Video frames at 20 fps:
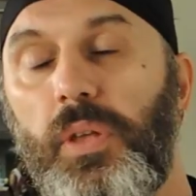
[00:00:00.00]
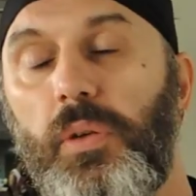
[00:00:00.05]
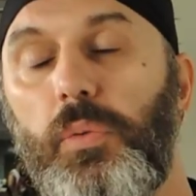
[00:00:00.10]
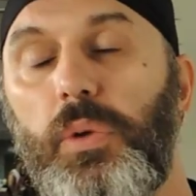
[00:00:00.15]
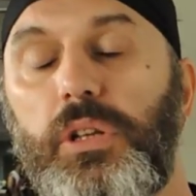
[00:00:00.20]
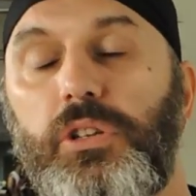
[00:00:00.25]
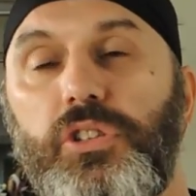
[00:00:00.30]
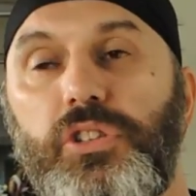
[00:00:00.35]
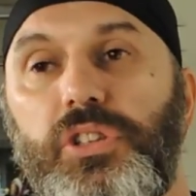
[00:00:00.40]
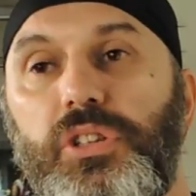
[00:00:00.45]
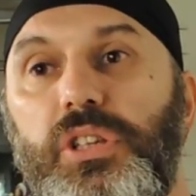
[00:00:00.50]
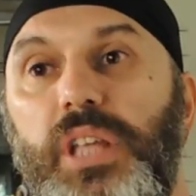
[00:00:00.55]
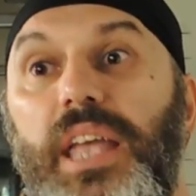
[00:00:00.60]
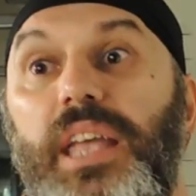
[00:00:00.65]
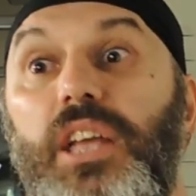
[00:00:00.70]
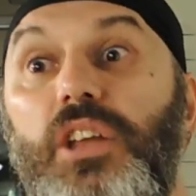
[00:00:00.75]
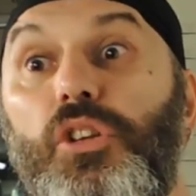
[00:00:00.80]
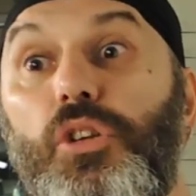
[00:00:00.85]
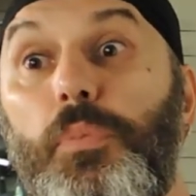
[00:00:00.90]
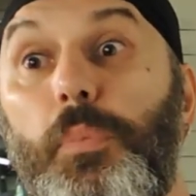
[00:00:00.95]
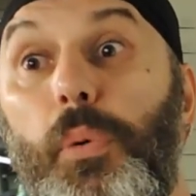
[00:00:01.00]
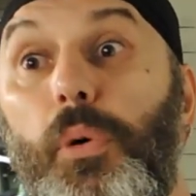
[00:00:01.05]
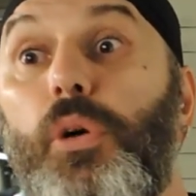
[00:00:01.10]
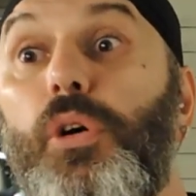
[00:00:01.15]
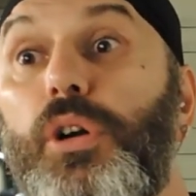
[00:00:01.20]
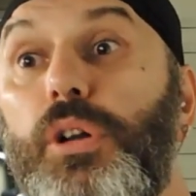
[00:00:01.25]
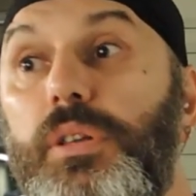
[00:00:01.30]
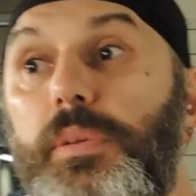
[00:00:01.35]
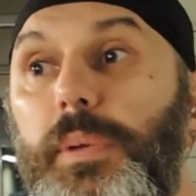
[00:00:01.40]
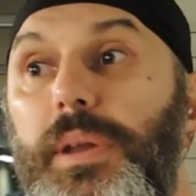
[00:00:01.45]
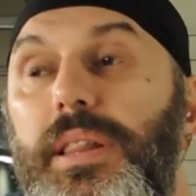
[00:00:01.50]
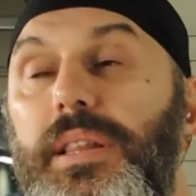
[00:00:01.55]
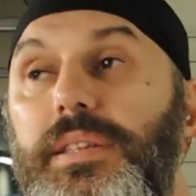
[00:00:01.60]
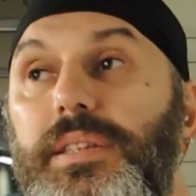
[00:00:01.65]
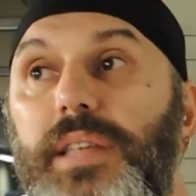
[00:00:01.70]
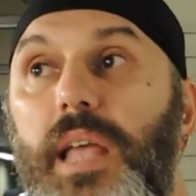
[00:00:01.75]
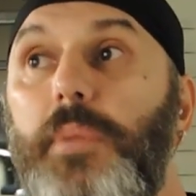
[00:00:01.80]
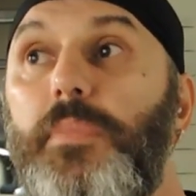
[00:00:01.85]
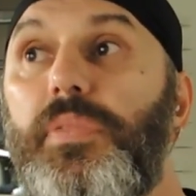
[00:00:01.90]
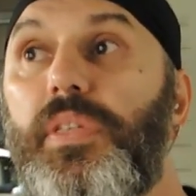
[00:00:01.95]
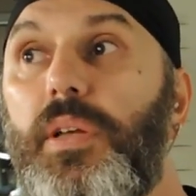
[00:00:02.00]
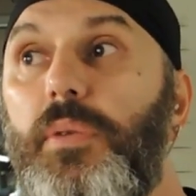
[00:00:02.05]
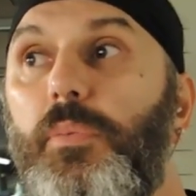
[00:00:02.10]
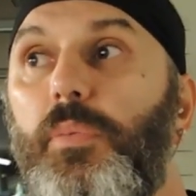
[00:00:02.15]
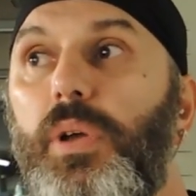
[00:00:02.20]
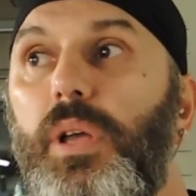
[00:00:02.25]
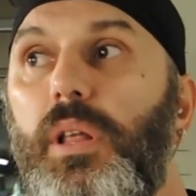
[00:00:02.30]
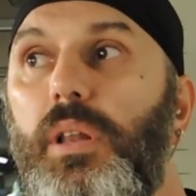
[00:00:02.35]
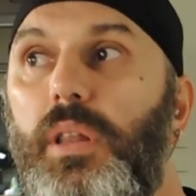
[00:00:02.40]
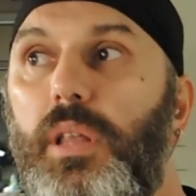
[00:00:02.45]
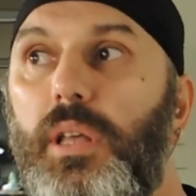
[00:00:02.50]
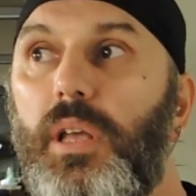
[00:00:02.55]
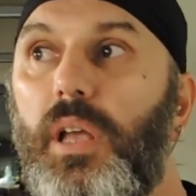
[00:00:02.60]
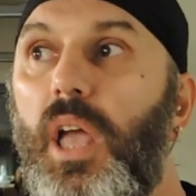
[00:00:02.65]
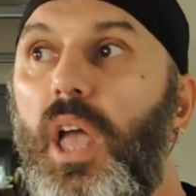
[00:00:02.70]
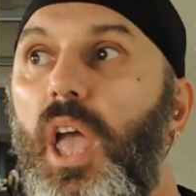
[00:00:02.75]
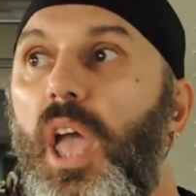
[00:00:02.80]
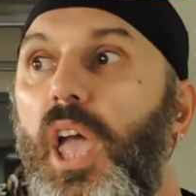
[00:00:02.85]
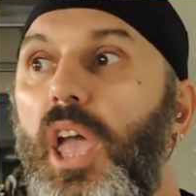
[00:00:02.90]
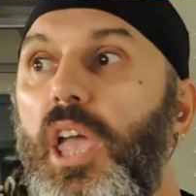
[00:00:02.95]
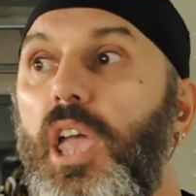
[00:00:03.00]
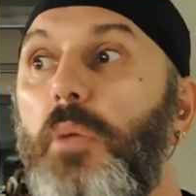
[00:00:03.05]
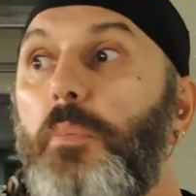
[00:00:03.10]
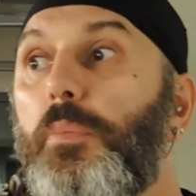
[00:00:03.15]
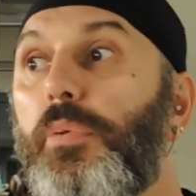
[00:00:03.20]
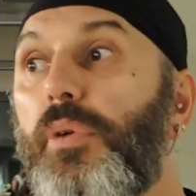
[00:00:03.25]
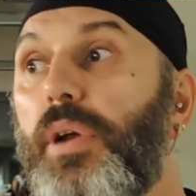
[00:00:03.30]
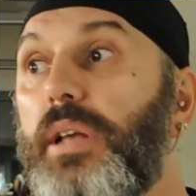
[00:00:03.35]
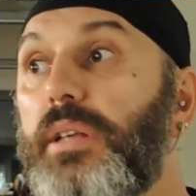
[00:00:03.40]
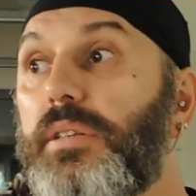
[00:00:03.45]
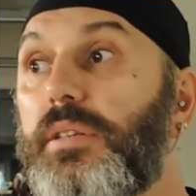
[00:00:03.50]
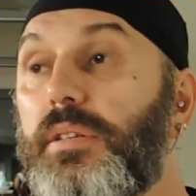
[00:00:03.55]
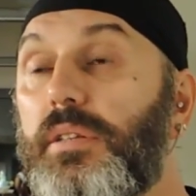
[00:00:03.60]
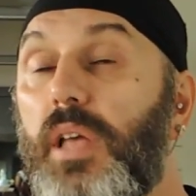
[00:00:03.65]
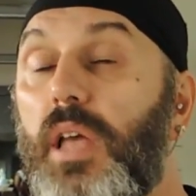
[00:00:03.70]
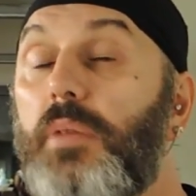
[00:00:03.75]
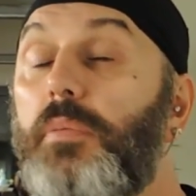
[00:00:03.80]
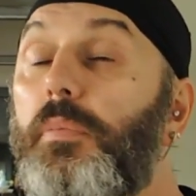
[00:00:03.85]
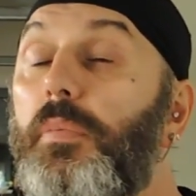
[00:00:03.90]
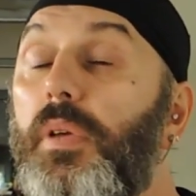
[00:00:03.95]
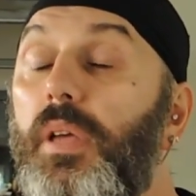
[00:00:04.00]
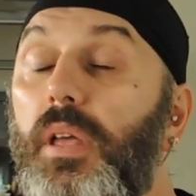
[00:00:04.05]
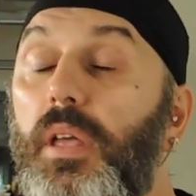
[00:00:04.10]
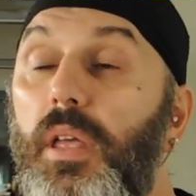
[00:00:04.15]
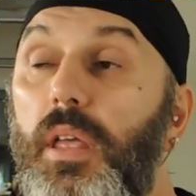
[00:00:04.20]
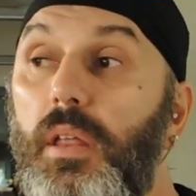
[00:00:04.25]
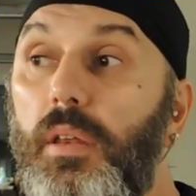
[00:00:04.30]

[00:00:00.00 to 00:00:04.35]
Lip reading: we just take it on board, but at the same time we like embrace and